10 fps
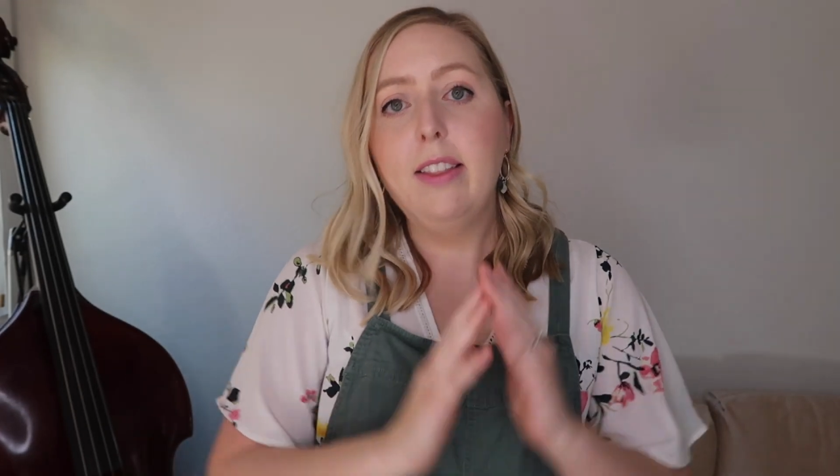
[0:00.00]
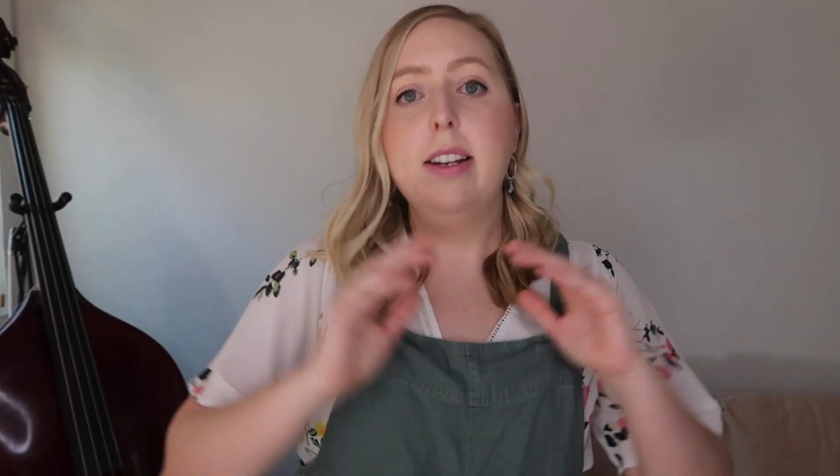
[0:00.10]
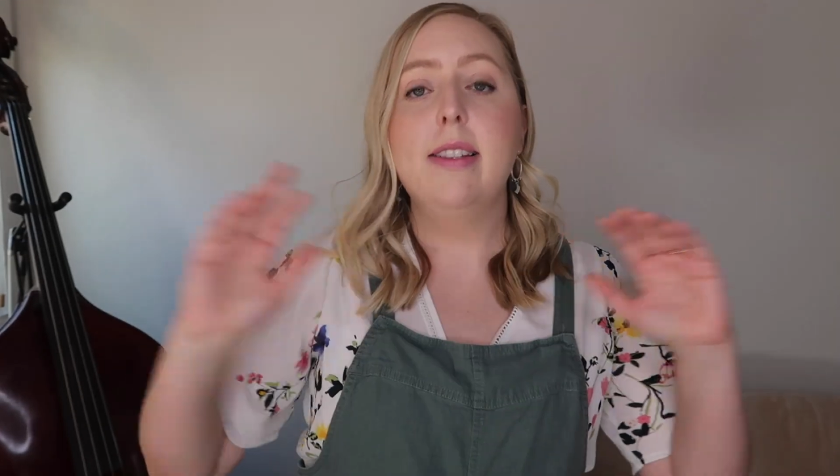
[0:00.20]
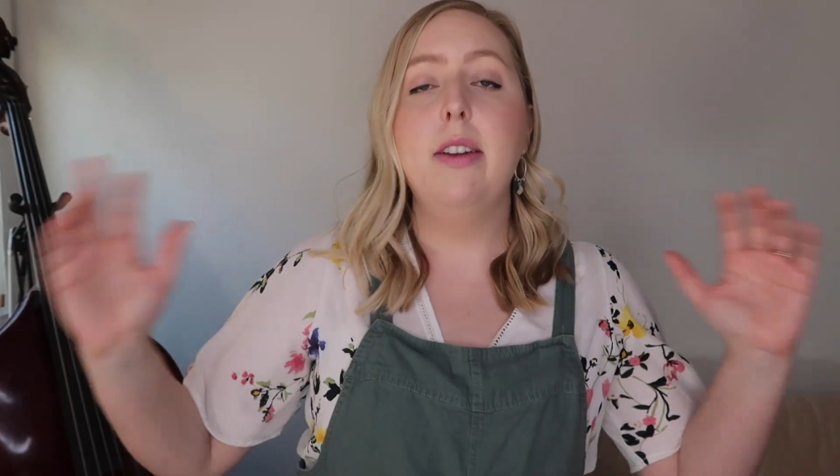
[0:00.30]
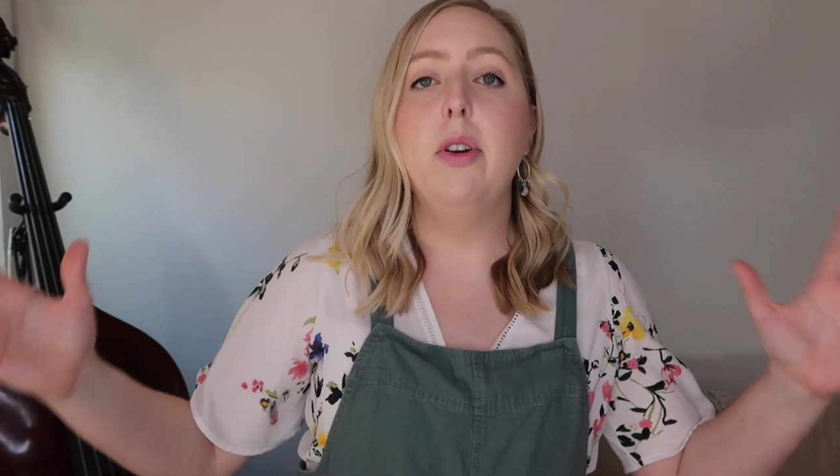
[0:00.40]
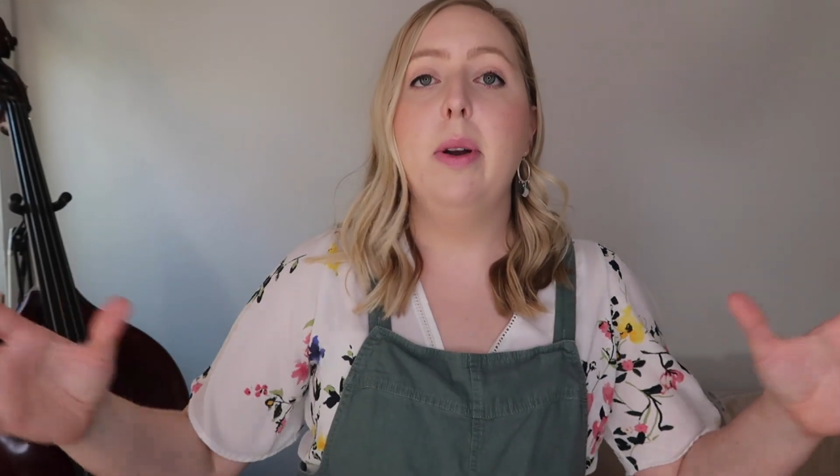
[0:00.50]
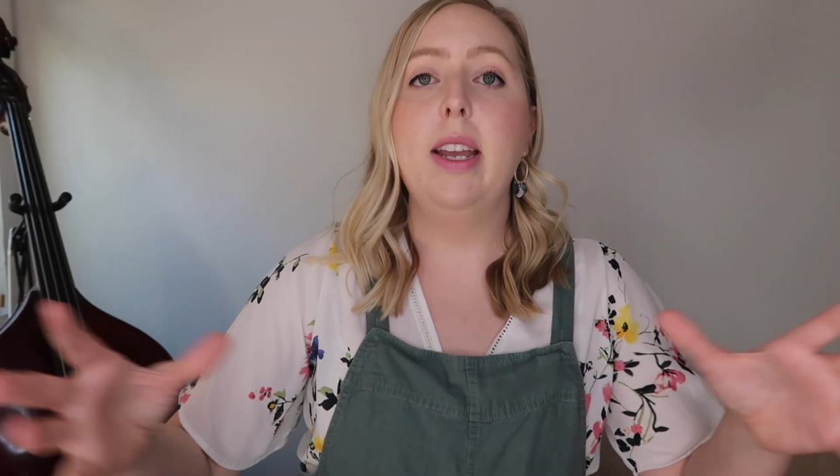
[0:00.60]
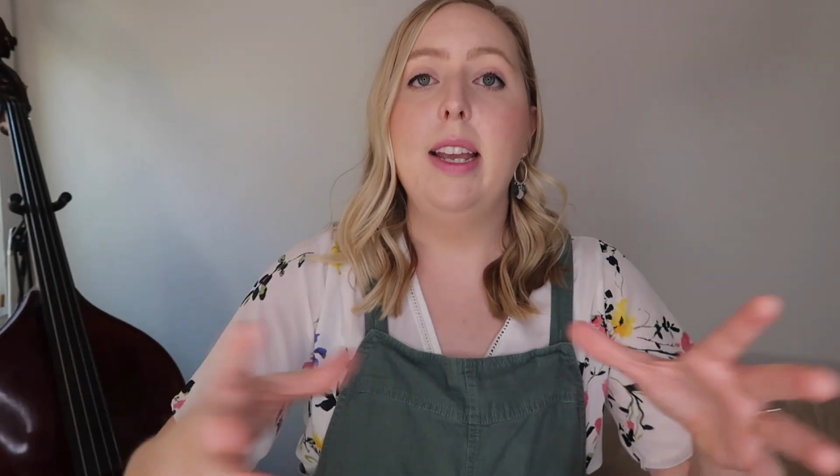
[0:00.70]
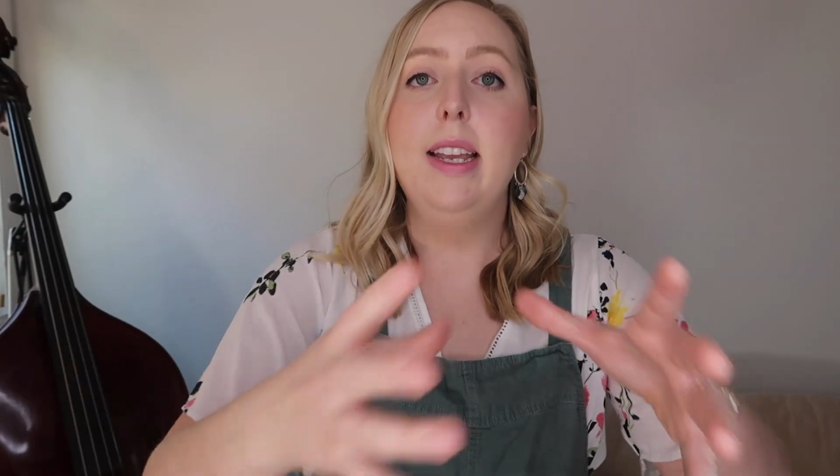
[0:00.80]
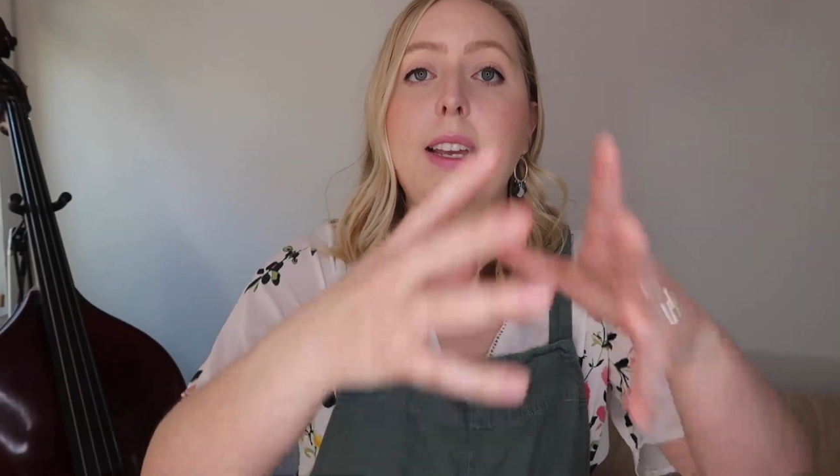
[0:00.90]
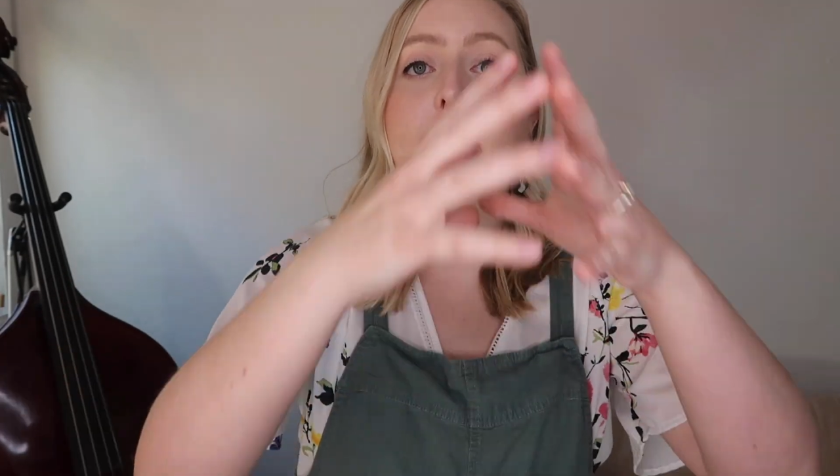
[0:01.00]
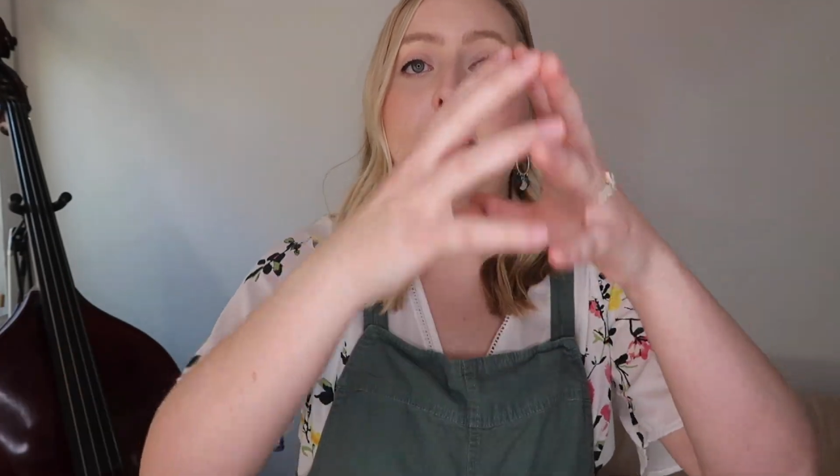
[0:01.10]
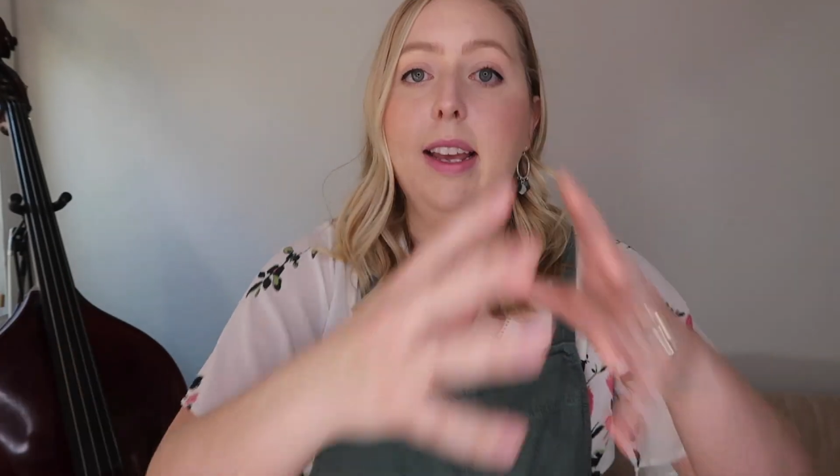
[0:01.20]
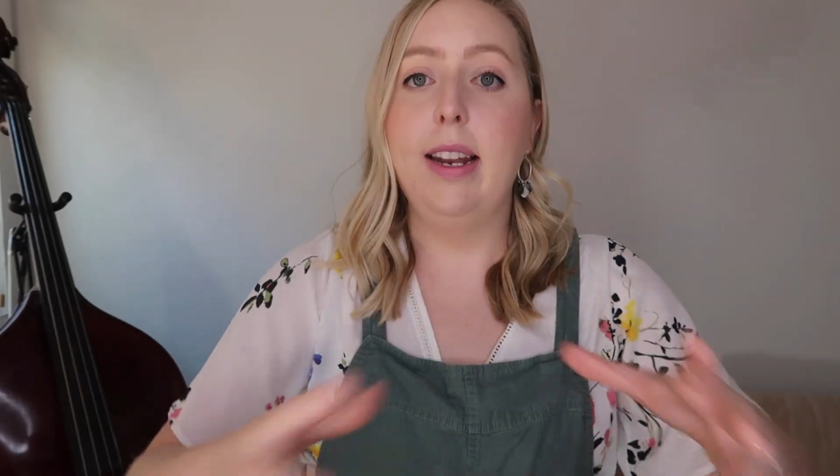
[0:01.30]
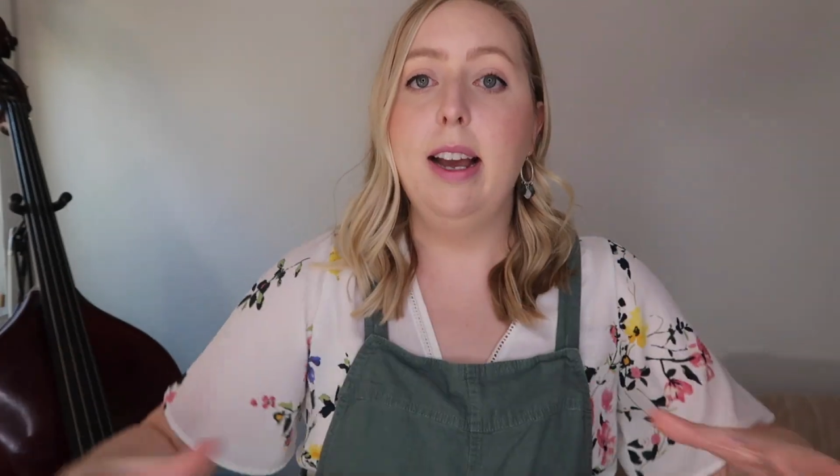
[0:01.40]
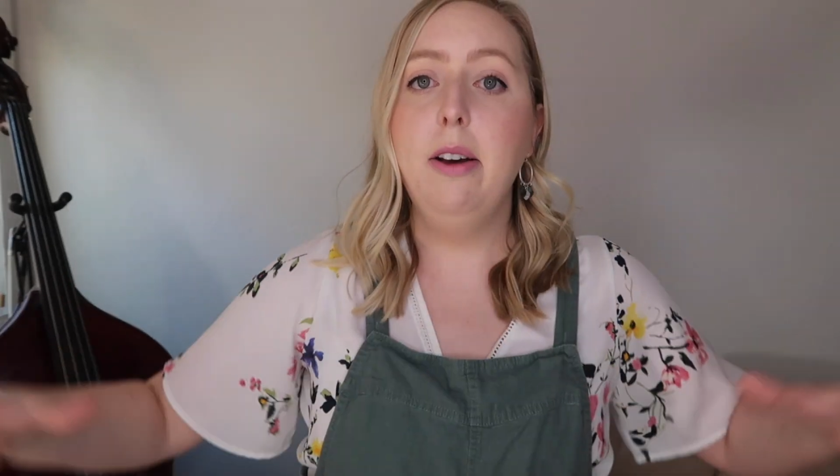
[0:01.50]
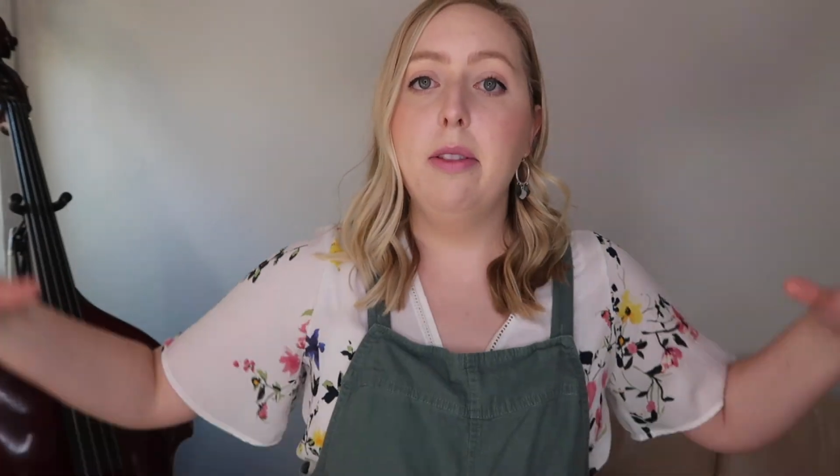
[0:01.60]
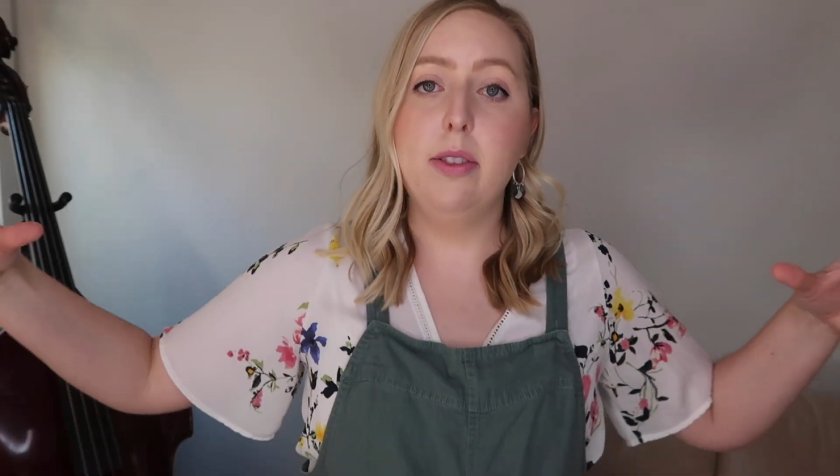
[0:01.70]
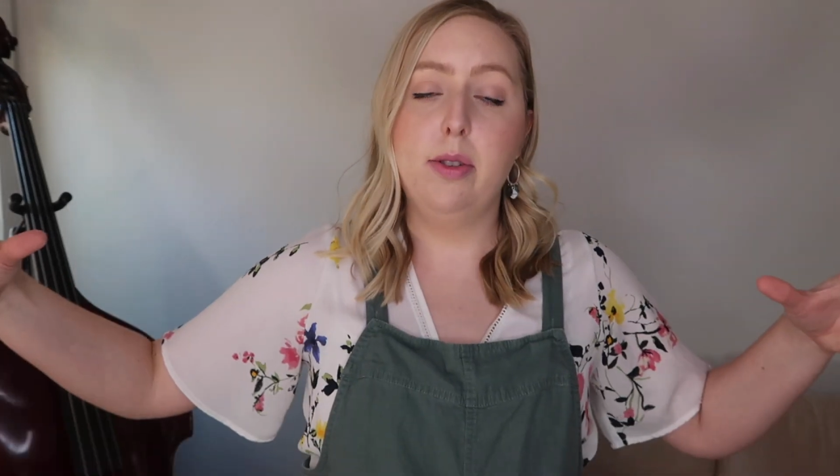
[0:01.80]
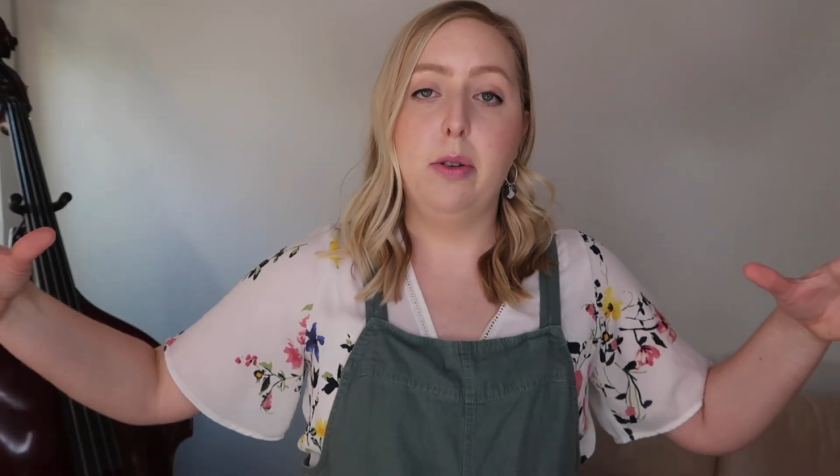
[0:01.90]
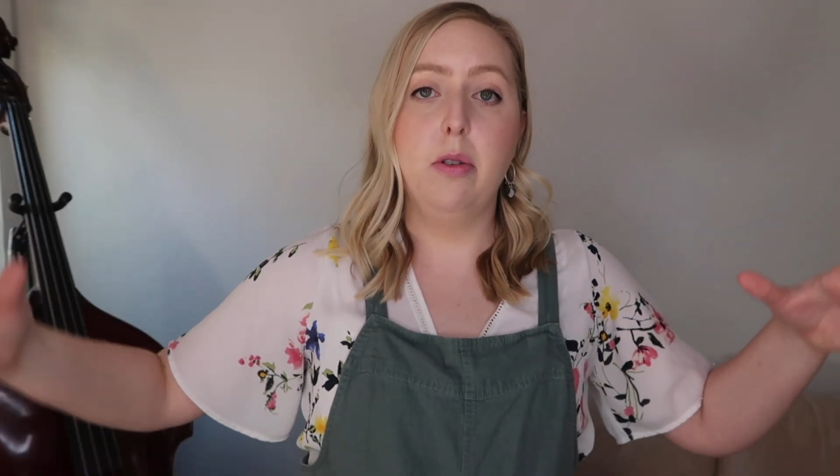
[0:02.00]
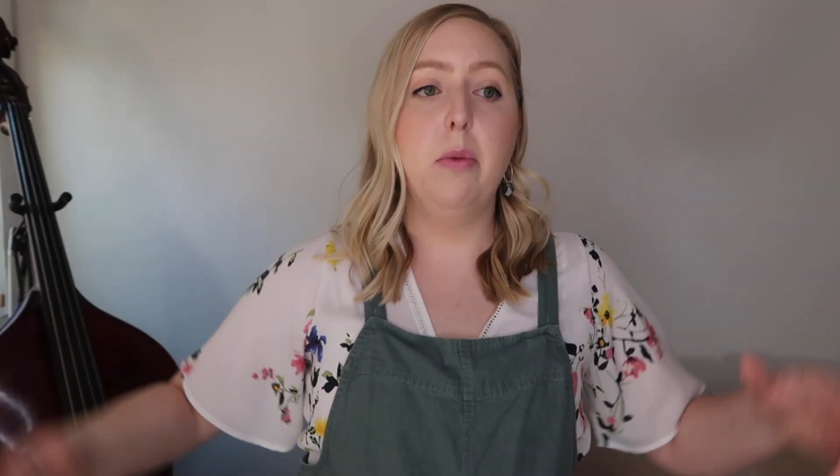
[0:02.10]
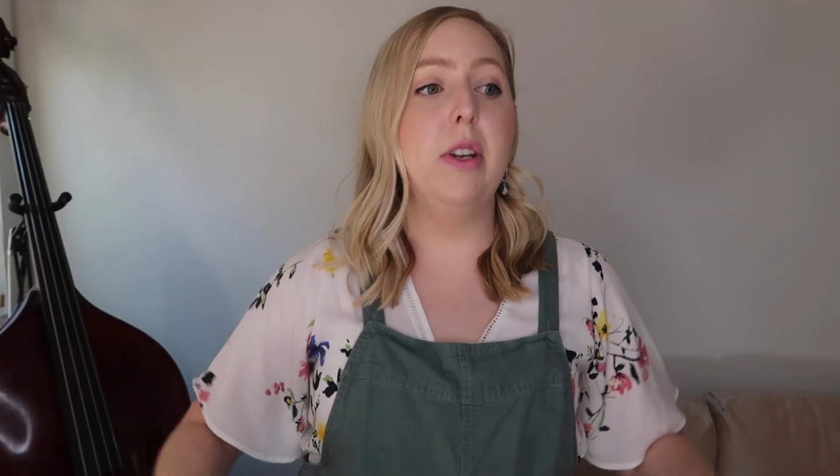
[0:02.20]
And then instead of going in and out in the circle,